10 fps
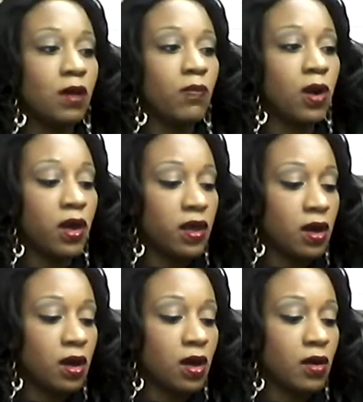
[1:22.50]

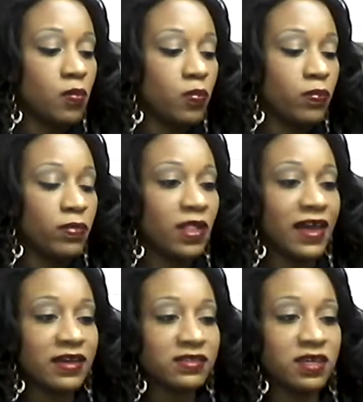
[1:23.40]
But um,
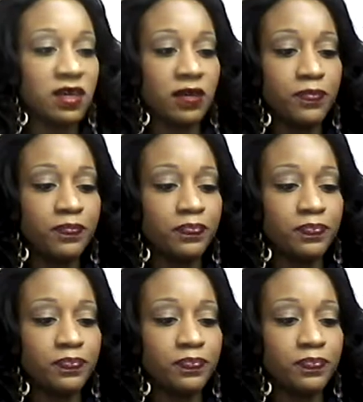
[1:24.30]
like I said,